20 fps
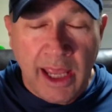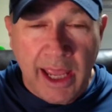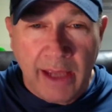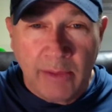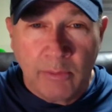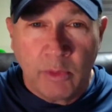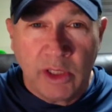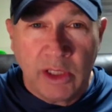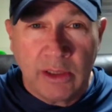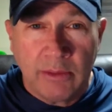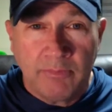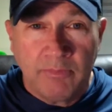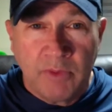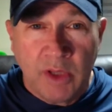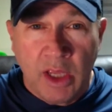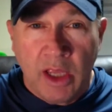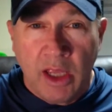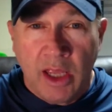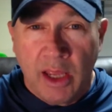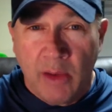And when
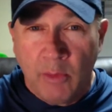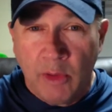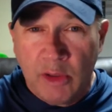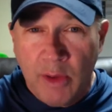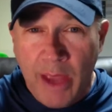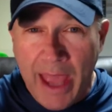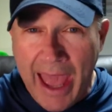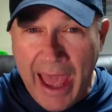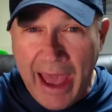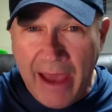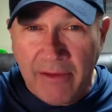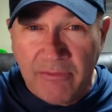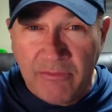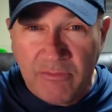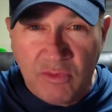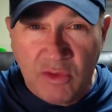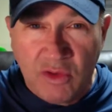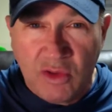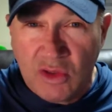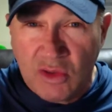and when you have
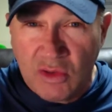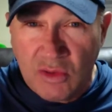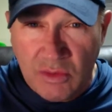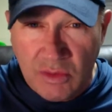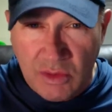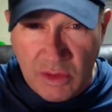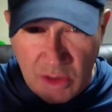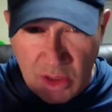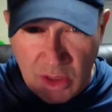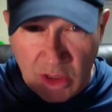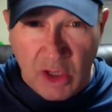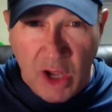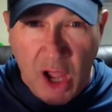the